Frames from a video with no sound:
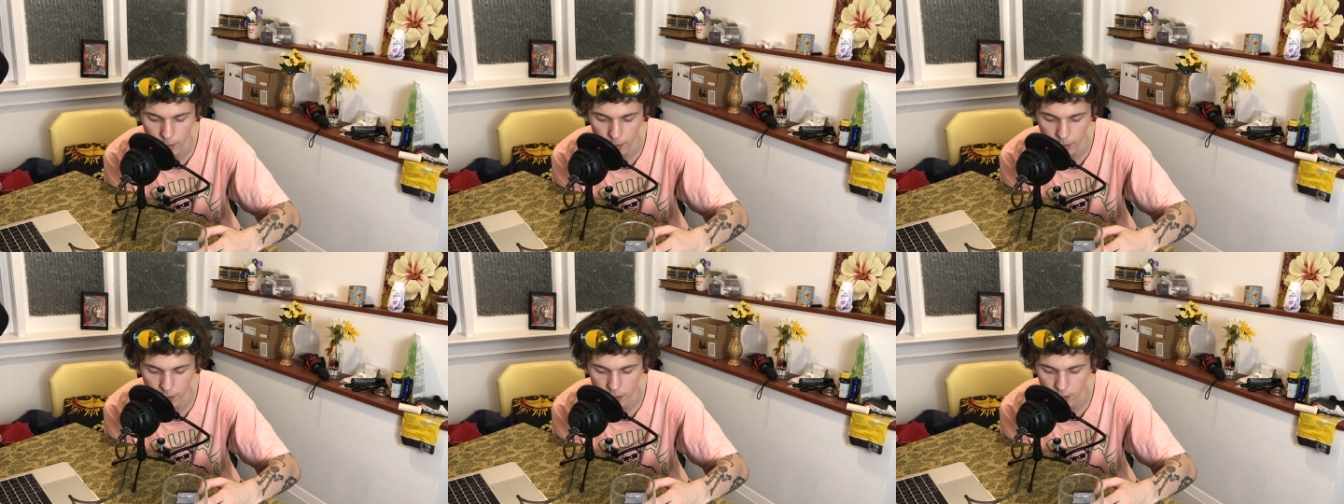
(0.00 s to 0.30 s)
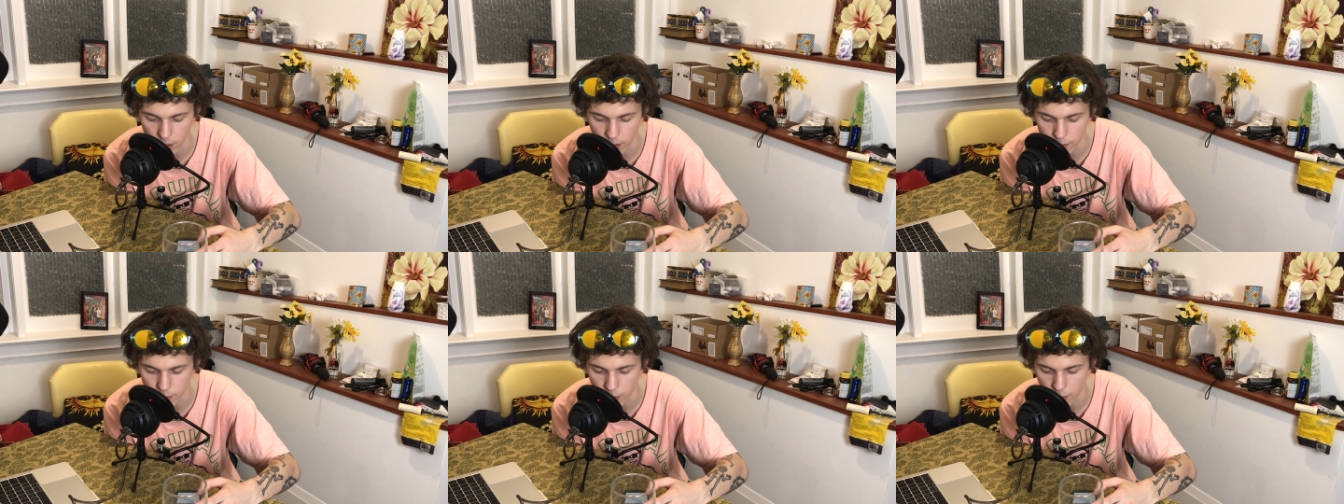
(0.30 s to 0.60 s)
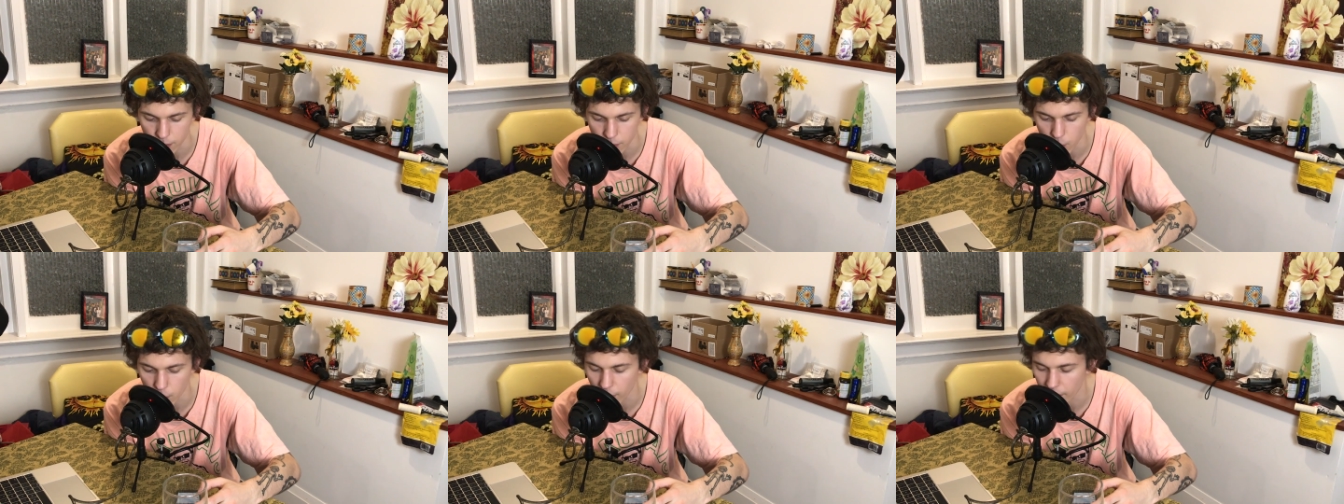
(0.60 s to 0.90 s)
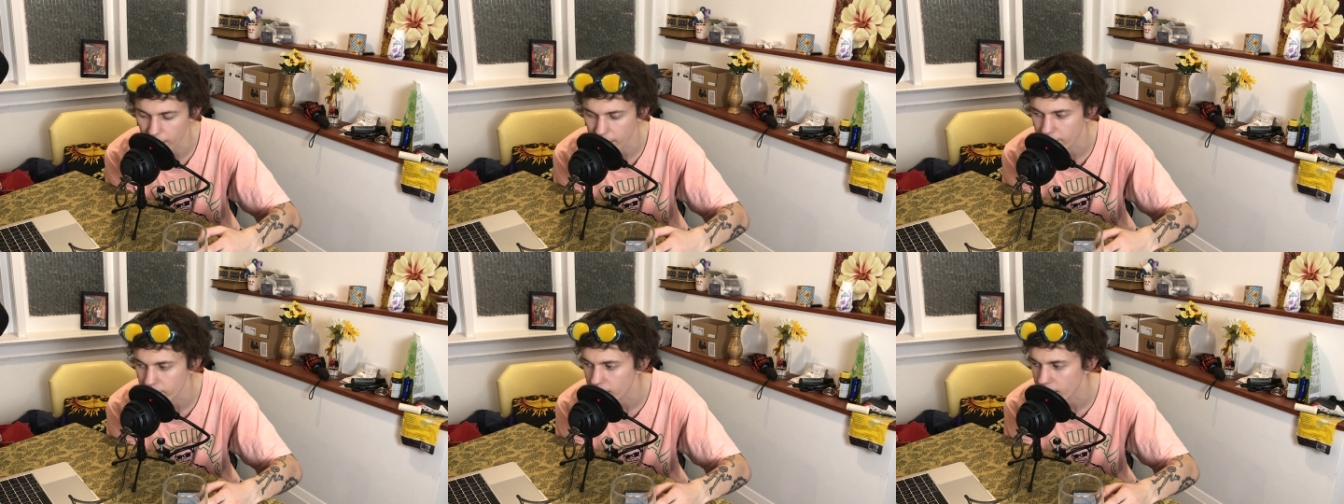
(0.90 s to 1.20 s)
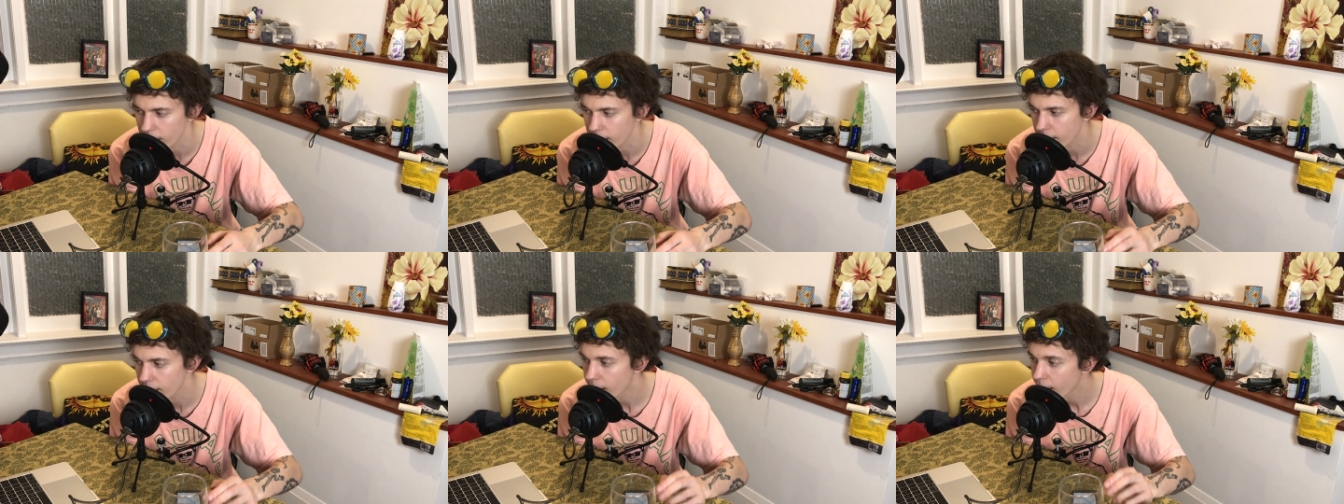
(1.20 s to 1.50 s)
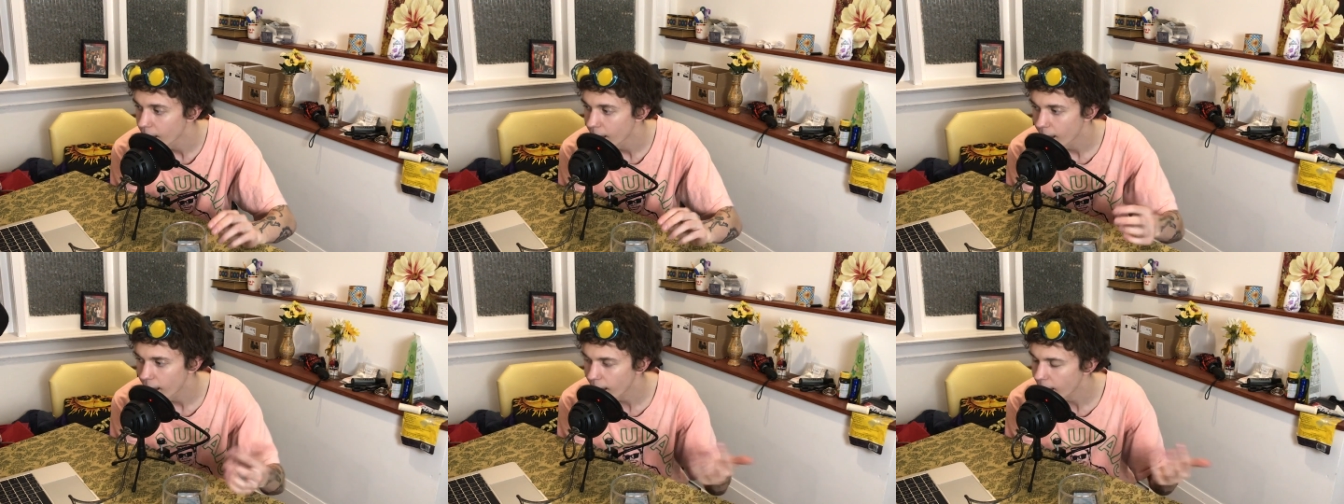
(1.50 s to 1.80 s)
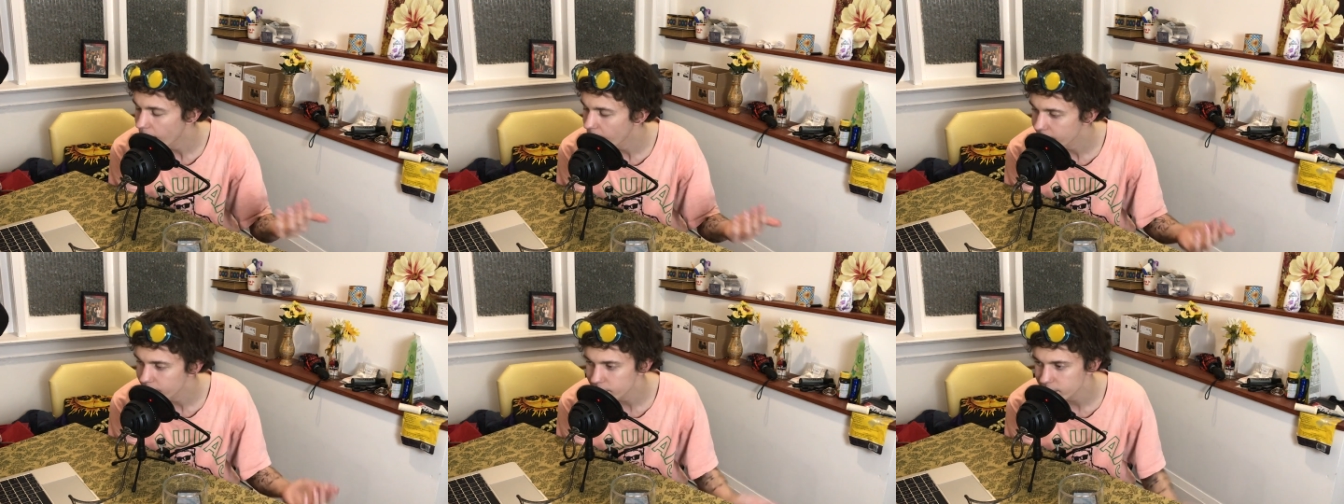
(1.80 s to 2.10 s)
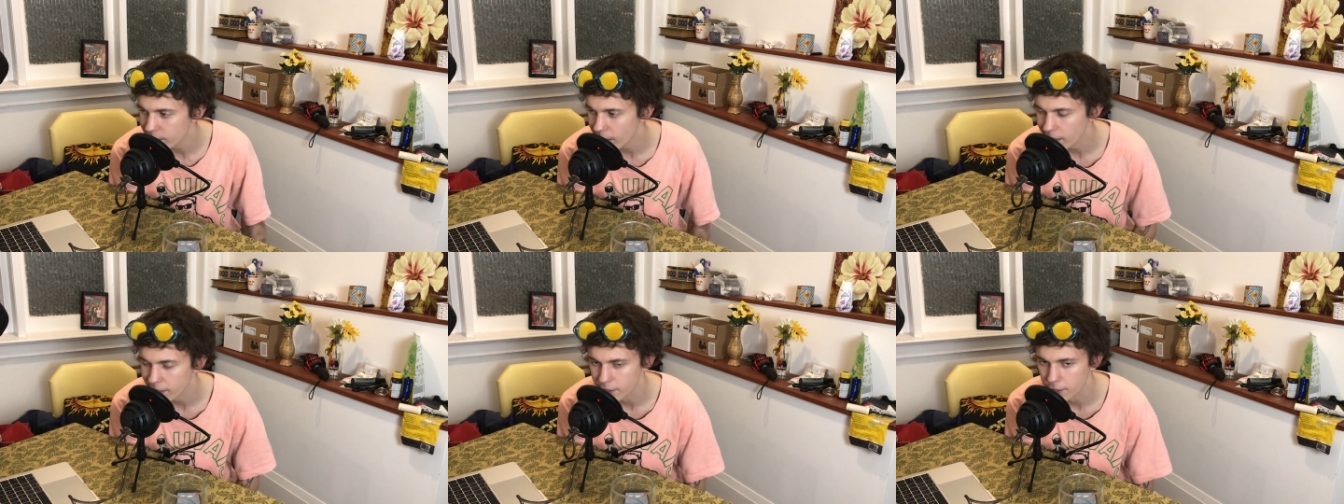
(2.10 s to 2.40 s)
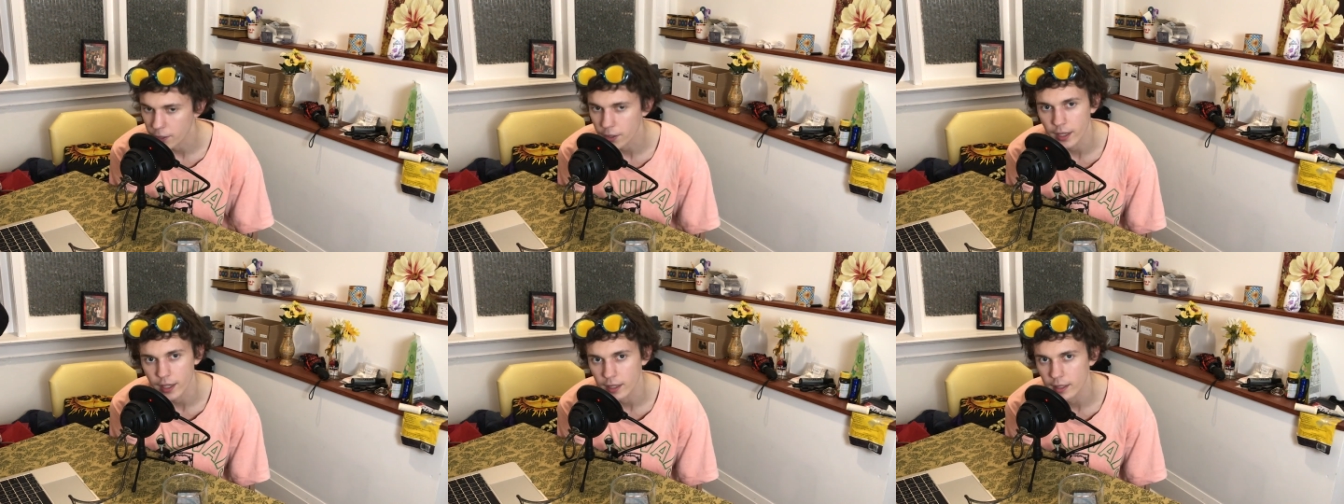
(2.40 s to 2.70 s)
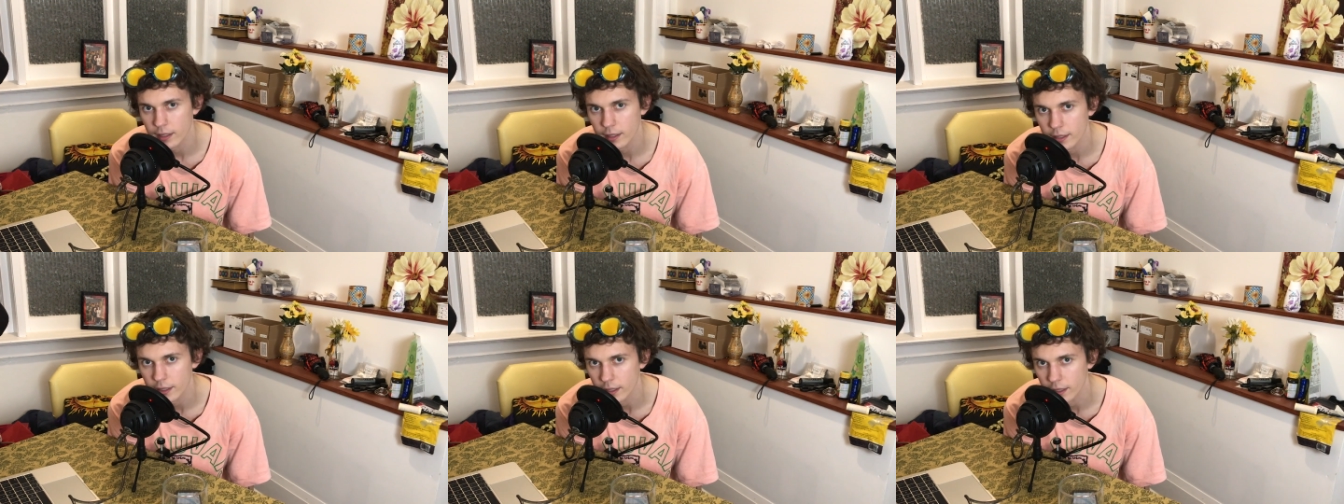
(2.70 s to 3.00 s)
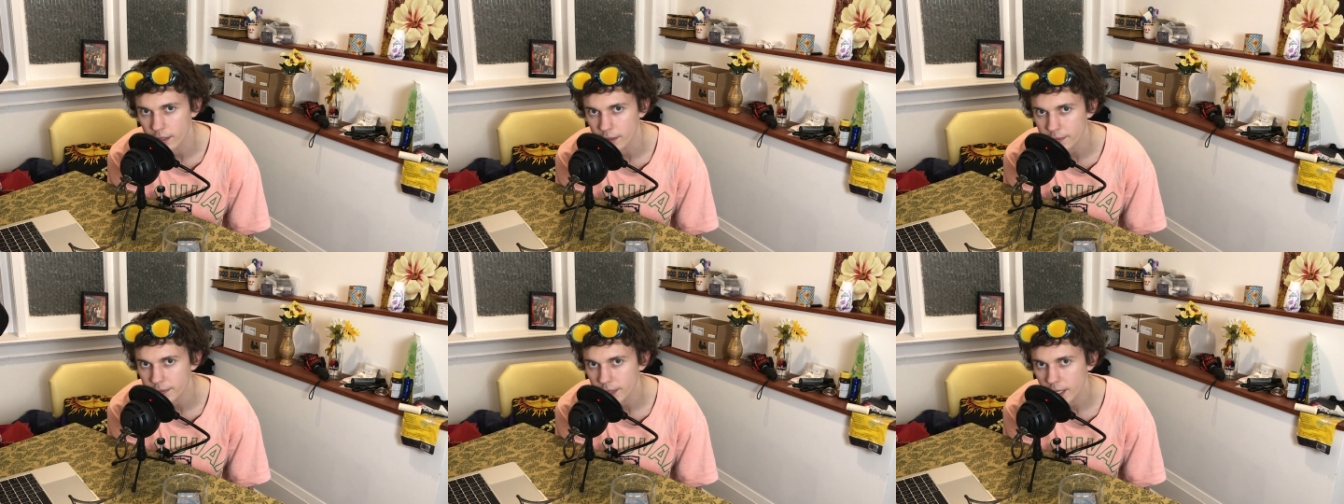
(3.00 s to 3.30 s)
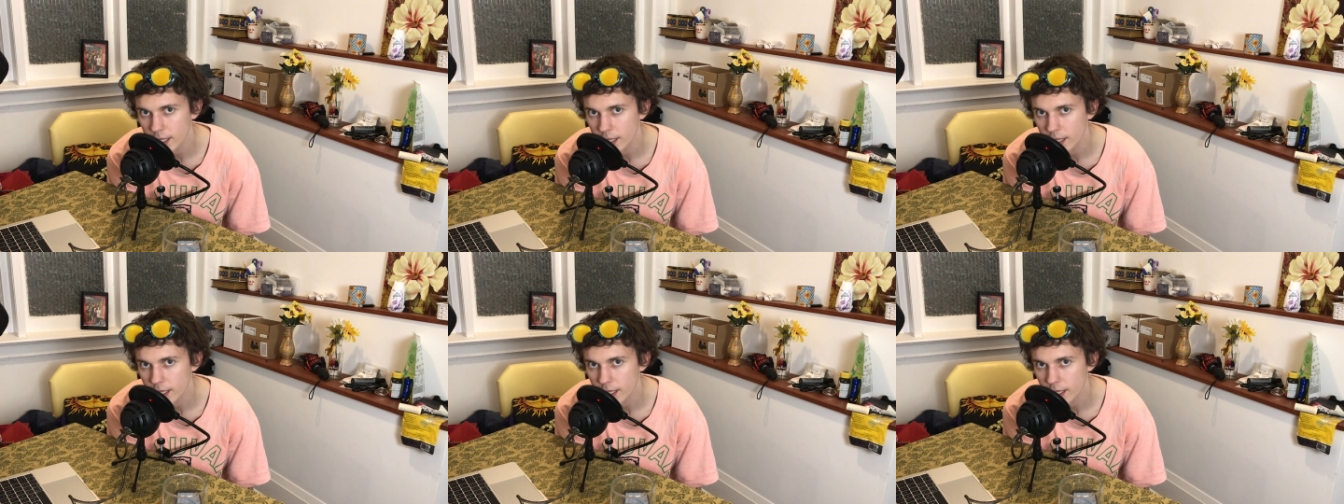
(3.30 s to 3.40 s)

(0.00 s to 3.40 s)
make myself show up to work every day? Uh, you just got to do it, you know?